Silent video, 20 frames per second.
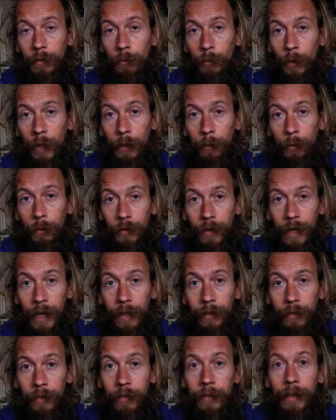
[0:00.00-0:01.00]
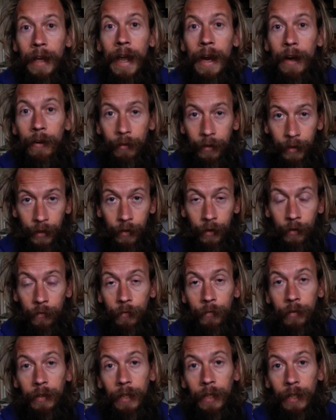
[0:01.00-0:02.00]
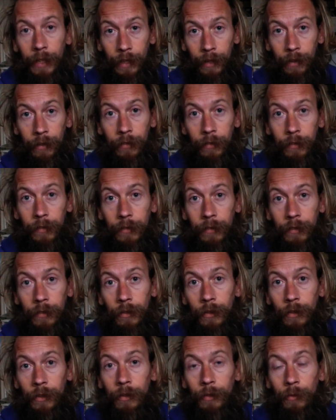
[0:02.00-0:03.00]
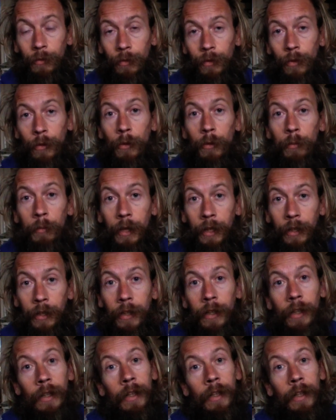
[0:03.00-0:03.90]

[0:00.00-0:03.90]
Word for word: when it was getting scary, the feelings, you know, thought my